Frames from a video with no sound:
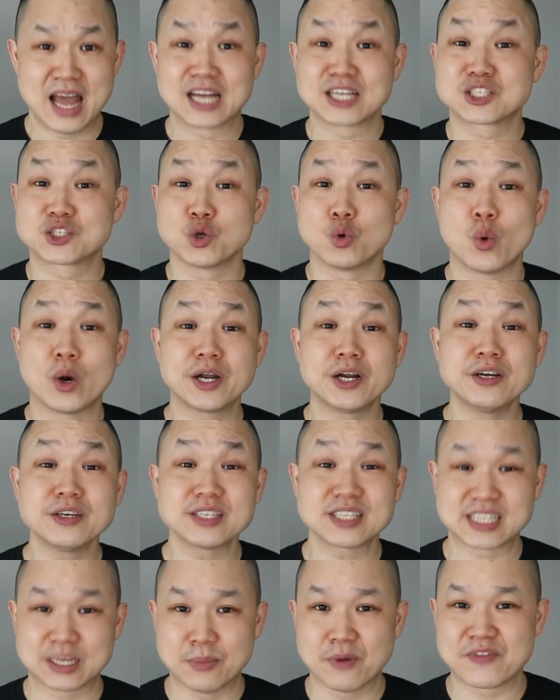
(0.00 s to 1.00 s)
So what are
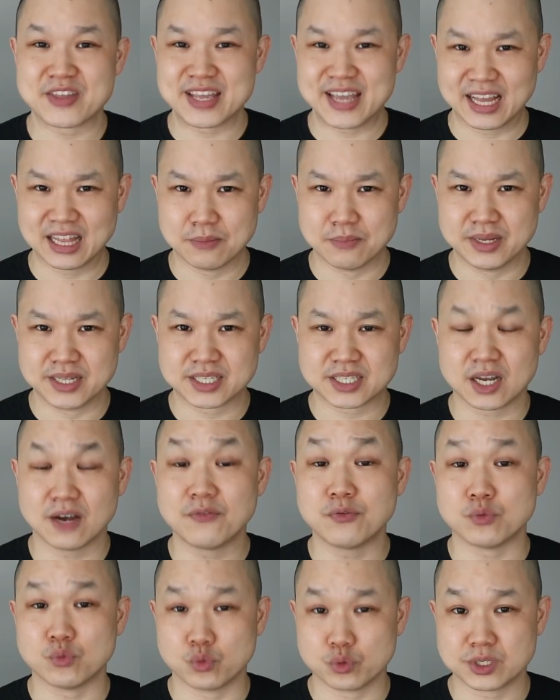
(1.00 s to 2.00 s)
some of the elements
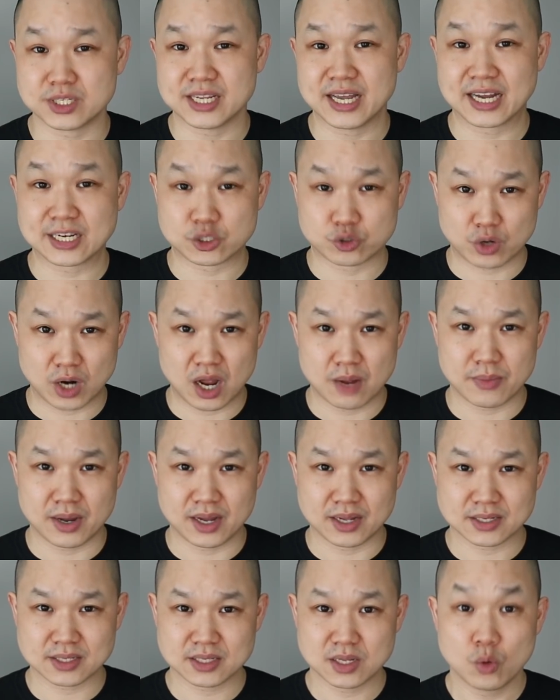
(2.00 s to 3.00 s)
of Wuxia
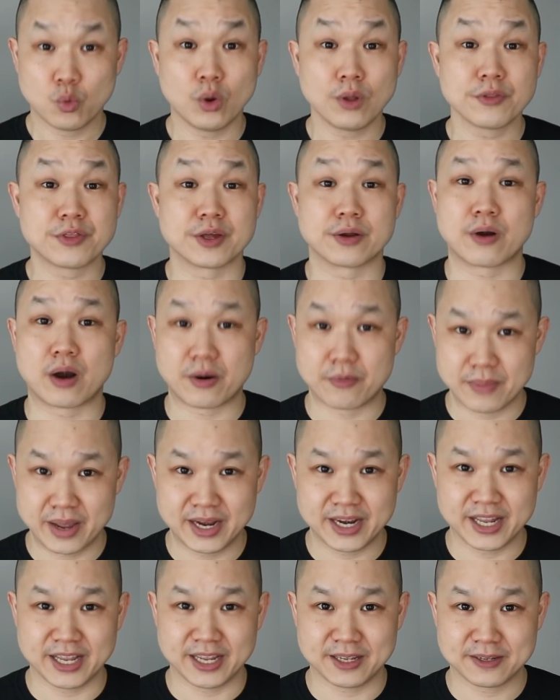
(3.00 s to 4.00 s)
dramas? Well, there are
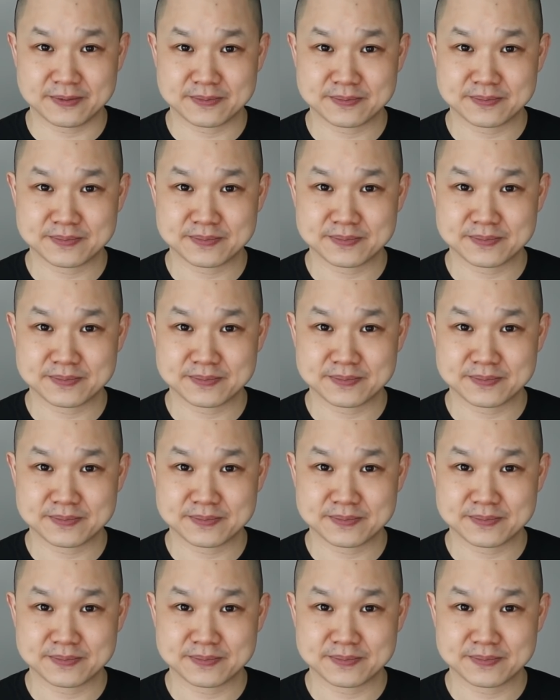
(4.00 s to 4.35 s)
many.